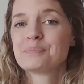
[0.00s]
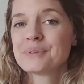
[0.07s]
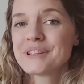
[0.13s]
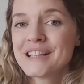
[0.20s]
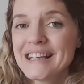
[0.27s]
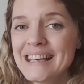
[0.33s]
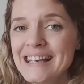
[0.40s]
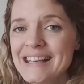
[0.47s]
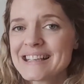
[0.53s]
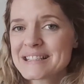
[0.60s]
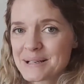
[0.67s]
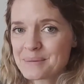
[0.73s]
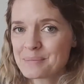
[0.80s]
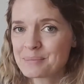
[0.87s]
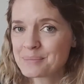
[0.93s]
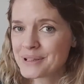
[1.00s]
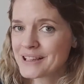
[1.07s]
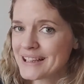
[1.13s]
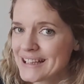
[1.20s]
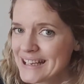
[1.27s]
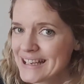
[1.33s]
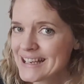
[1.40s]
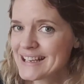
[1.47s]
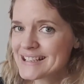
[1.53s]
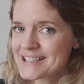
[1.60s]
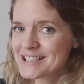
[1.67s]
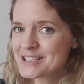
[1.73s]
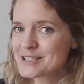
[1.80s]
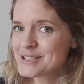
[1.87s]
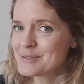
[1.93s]
Please,
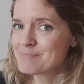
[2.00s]
please,